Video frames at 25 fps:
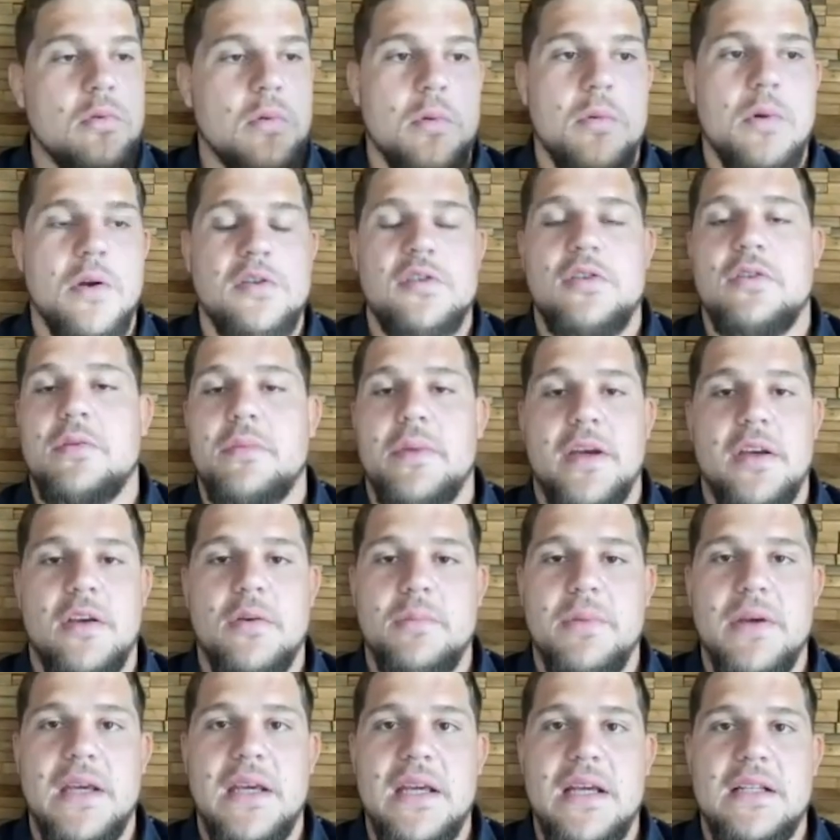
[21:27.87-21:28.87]
We want you to make
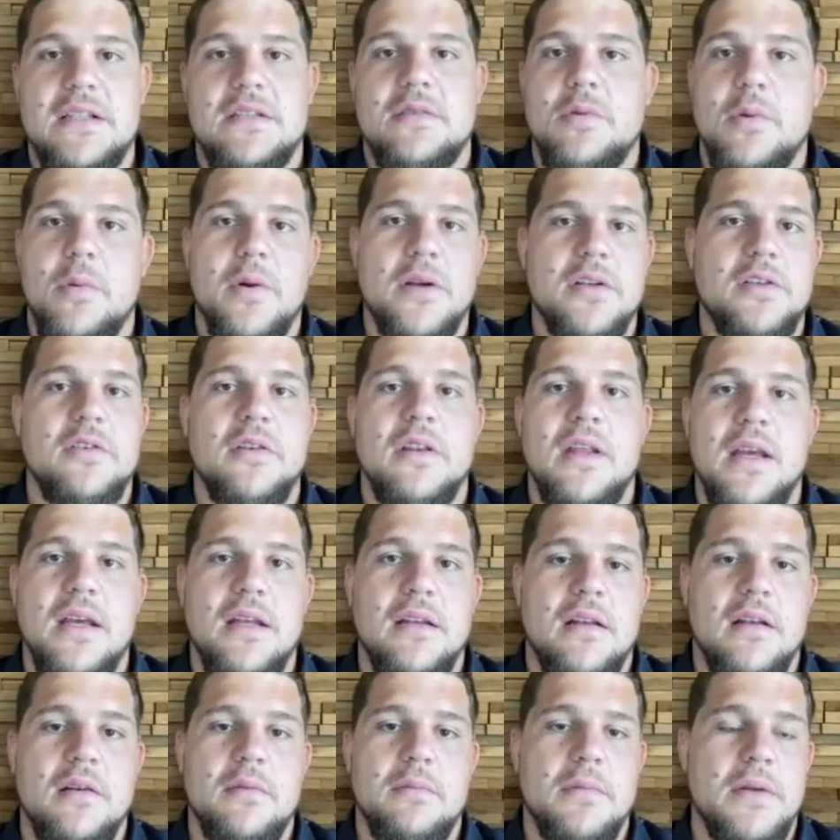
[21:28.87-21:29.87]
your big hits. We want you there
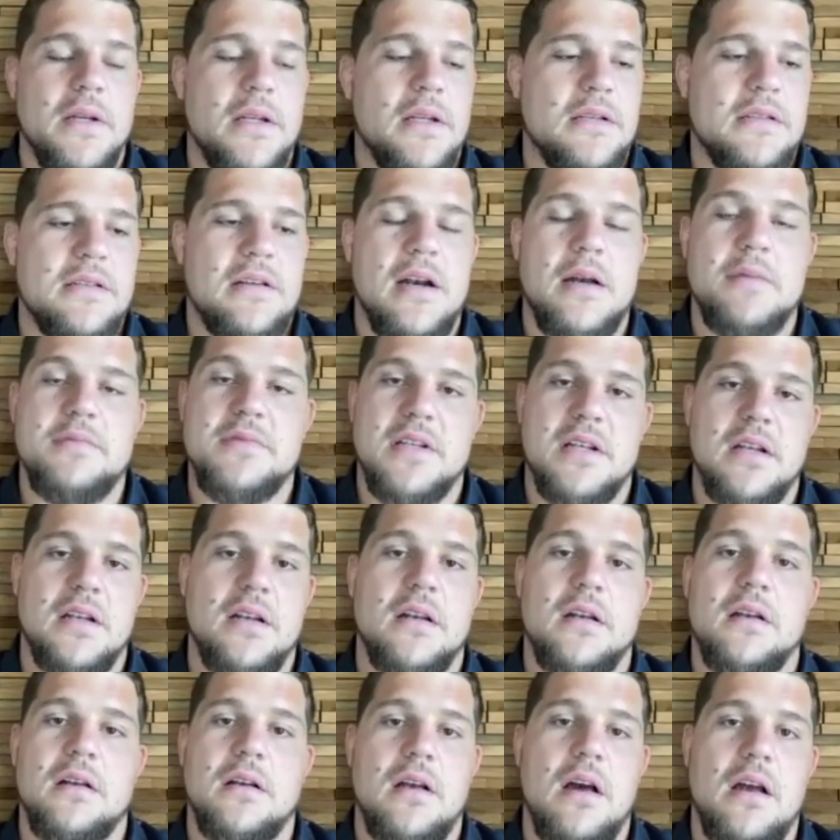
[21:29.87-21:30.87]
in the scrums
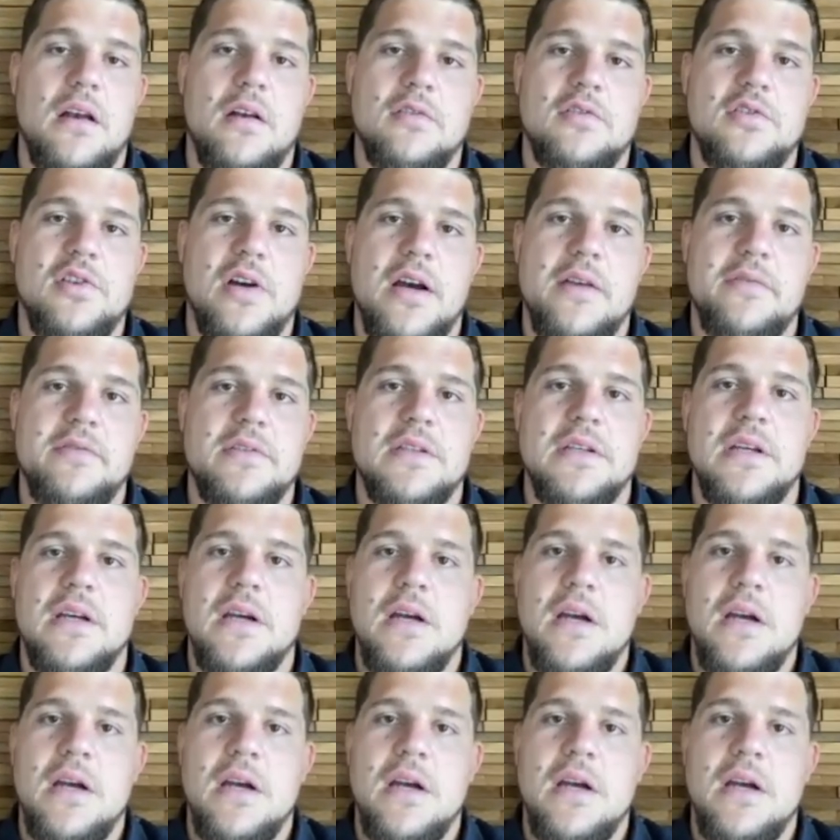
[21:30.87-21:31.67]
and the line-out drives.